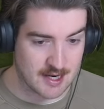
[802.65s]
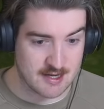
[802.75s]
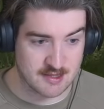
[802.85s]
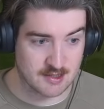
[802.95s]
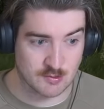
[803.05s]
I
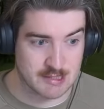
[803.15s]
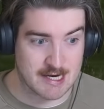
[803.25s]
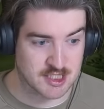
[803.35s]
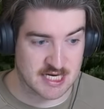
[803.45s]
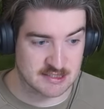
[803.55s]
didn't think there was
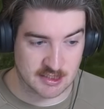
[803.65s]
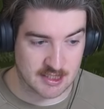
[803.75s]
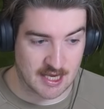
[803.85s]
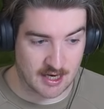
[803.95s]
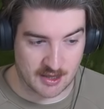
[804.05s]
any chance I
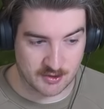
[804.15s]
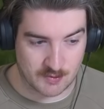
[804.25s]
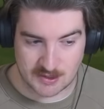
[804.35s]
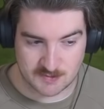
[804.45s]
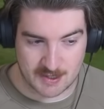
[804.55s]
could get it on the
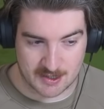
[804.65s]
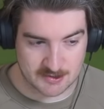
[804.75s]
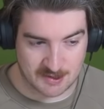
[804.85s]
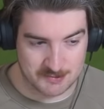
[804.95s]
green, to be honest.